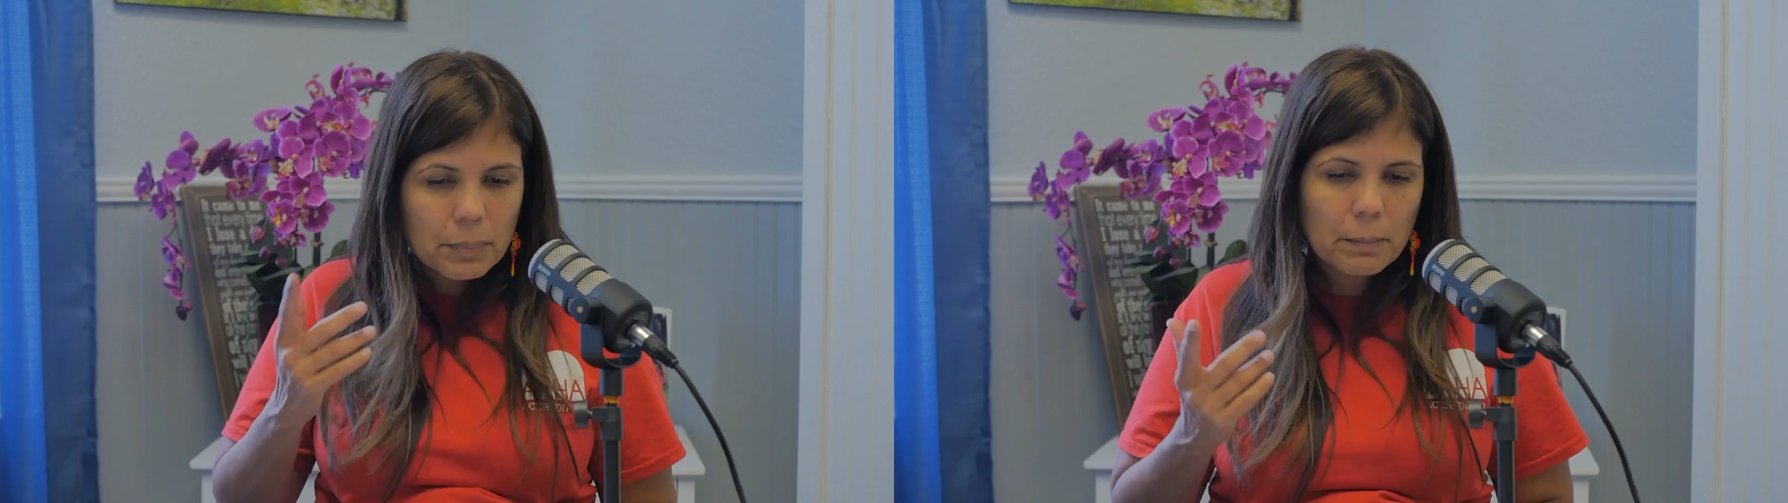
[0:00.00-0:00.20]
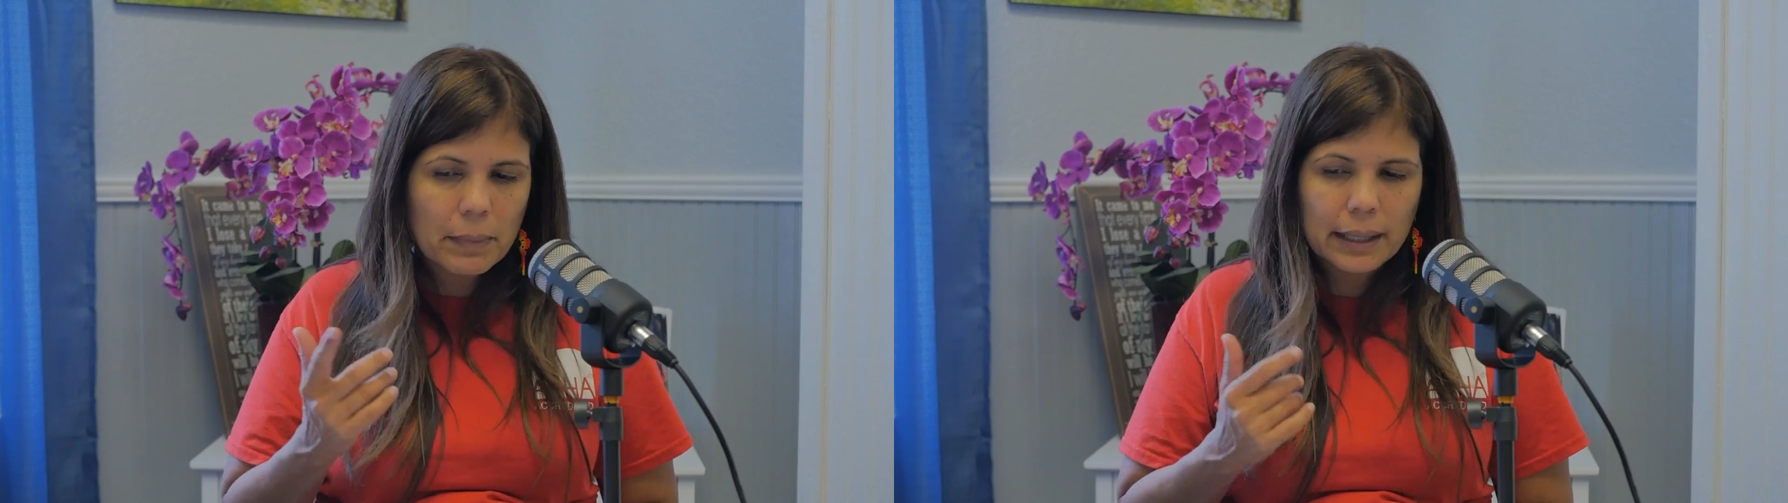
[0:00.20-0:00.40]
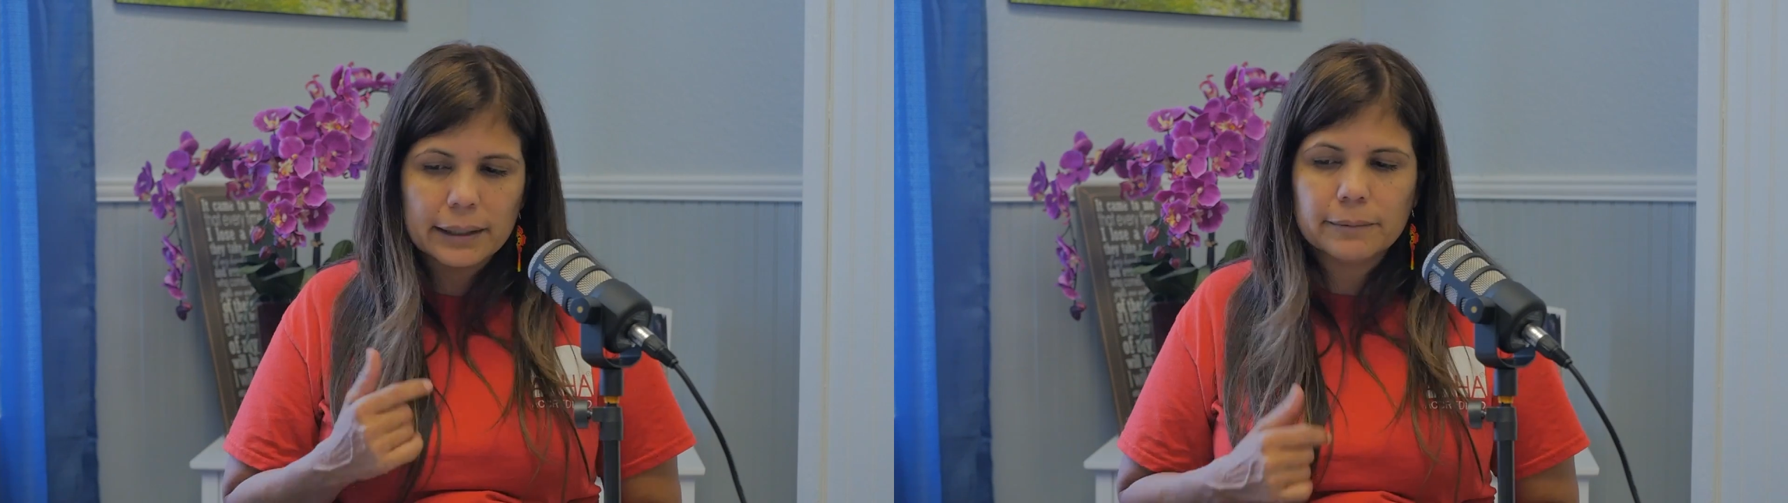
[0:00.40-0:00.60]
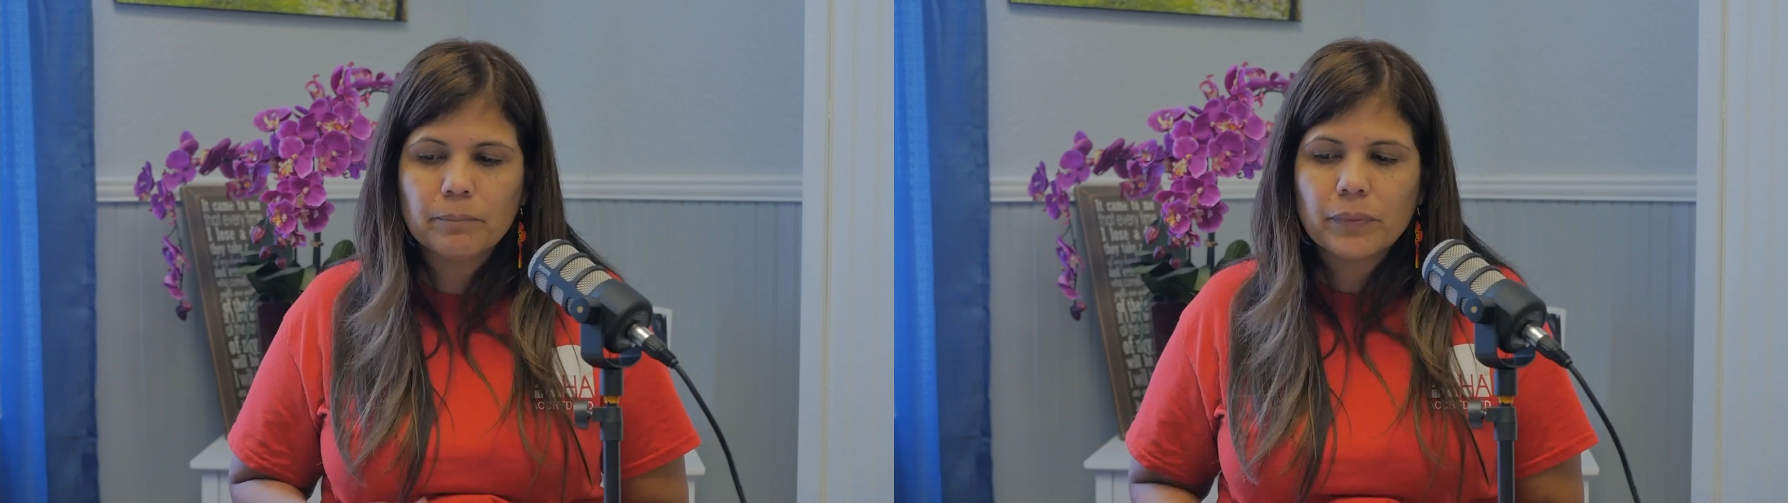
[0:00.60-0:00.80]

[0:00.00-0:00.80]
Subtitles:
in mind.